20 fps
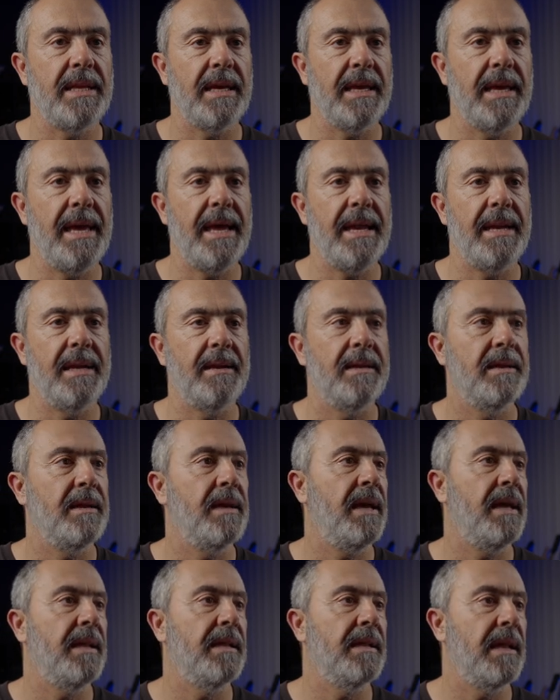again.
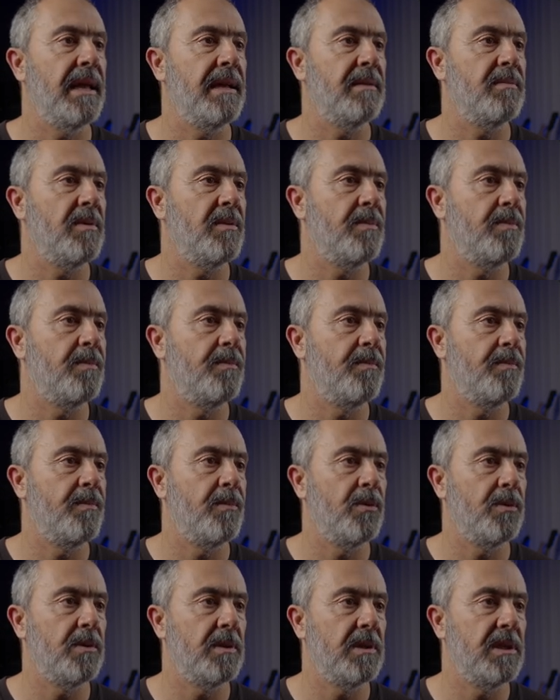And let me
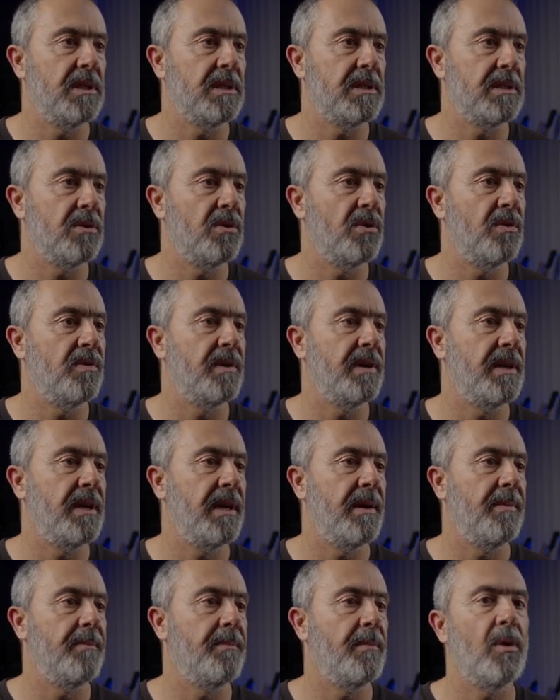put this over here.
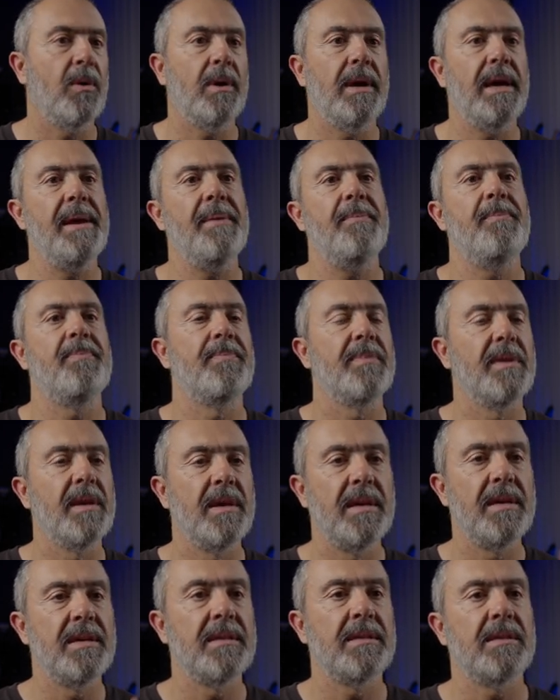Okay,
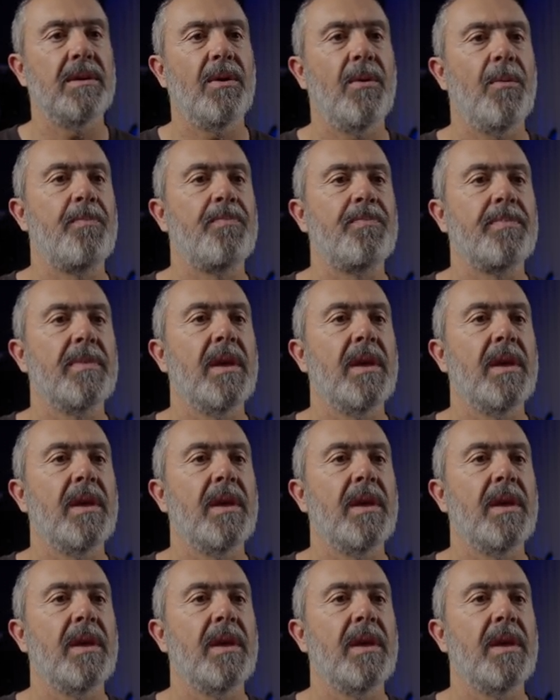so